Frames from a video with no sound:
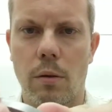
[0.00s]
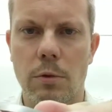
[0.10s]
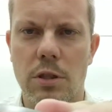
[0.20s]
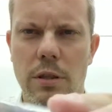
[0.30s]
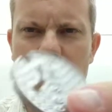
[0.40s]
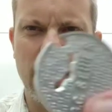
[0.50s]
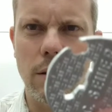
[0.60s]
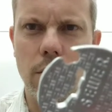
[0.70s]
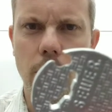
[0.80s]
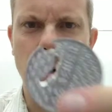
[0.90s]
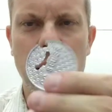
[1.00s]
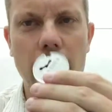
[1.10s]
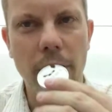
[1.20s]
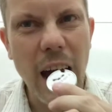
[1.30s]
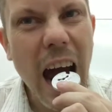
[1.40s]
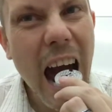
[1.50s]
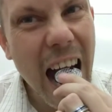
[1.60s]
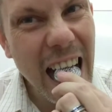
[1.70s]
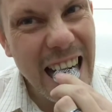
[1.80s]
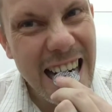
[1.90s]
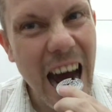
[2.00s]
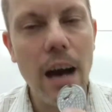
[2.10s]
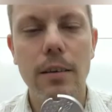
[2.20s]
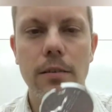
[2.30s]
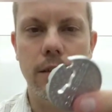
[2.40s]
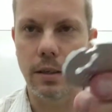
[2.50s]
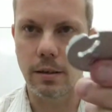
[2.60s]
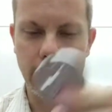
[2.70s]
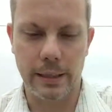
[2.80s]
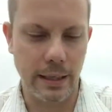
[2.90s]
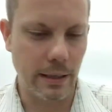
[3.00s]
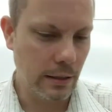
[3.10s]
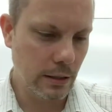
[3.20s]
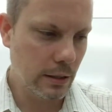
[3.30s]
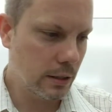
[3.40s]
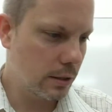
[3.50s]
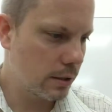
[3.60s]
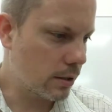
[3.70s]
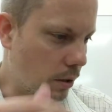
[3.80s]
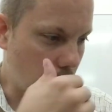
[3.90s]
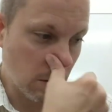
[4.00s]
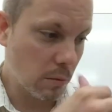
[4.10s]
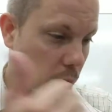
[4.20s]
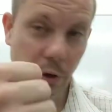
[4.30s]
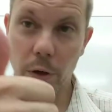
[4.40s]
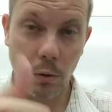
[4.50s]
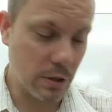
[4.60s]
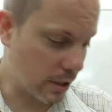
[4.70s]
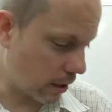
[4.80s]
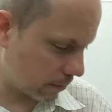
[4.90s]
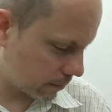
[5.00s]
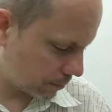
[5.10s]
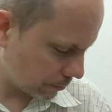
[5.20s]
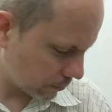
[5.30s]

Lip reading: almost looks like he took a bite out of that, you know, like that. So, pretty cool stuff.